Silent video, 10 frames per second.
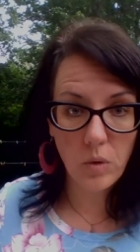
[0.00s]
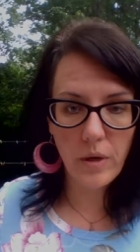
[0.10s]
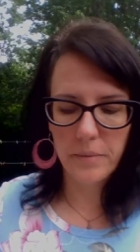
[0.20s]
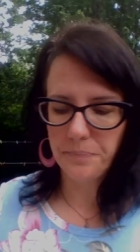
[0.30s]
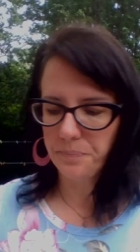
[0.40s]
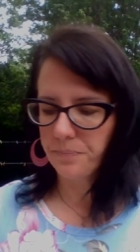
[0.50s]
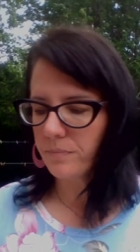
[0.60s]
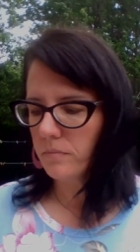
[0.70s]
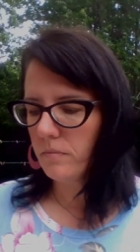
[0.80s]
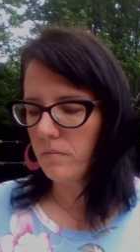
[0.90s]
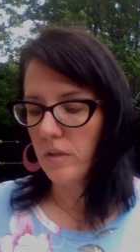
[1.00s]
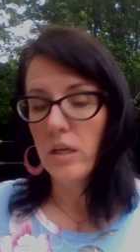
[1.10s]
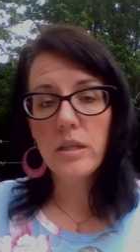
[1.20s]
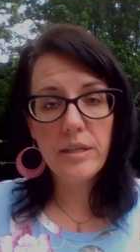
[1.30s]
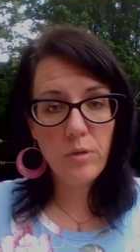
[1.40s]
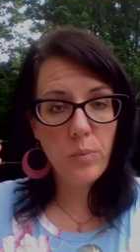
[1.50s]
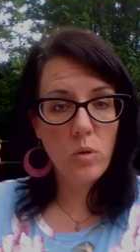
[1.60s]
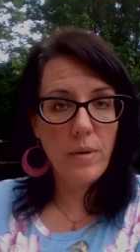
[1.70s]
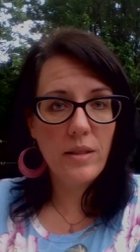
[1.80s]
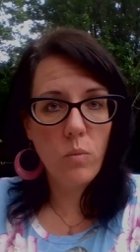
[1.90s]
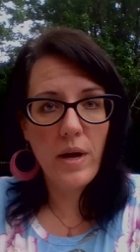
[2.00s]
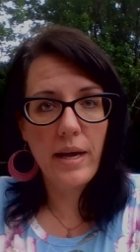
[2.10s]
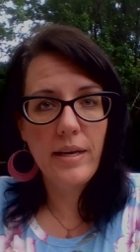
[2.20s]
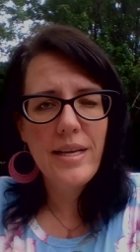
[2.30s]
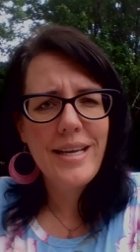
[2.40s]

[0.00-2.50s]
Okay, Liverpool, by the way,